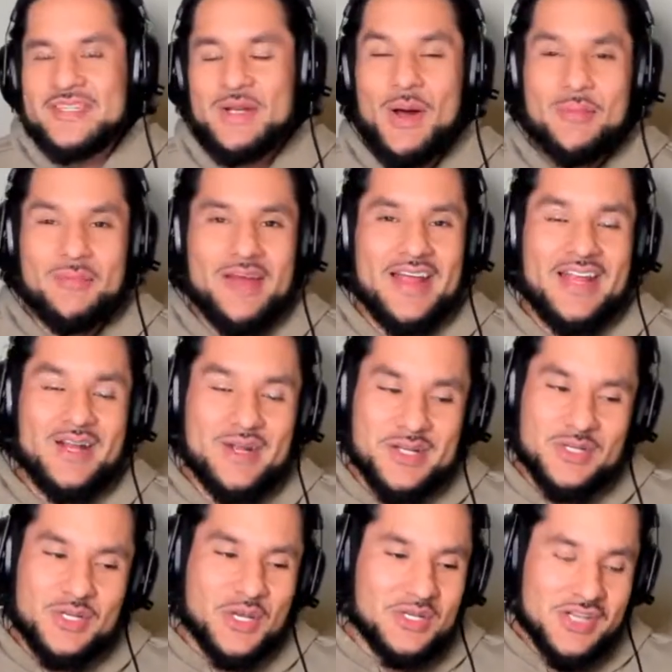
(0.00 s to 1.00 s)
You know, I'm not here to
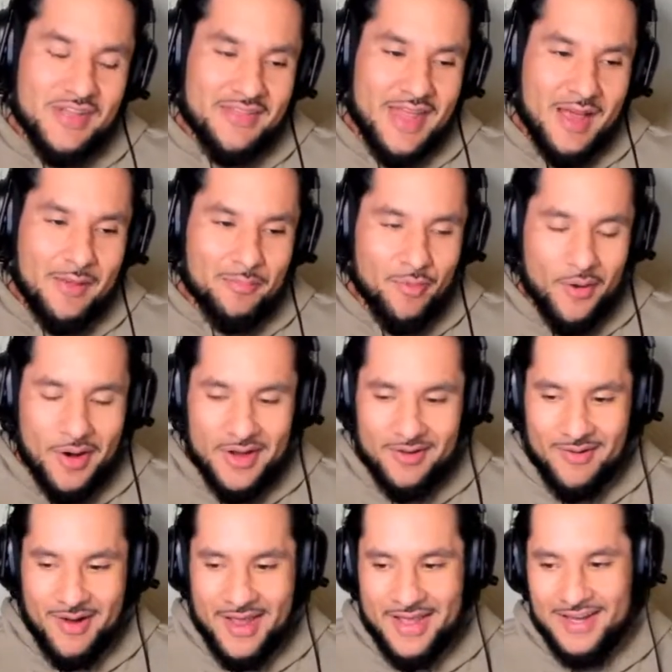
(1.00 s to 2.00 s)
judge on that point,
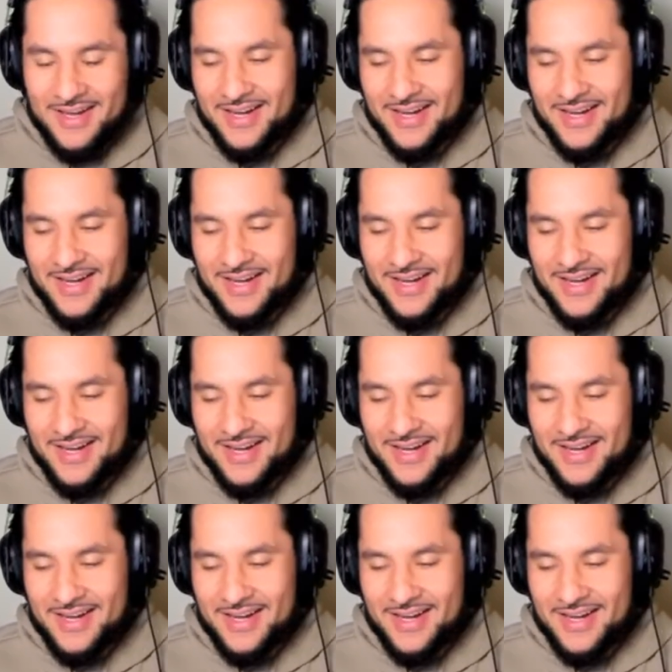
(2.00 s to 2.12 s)
right?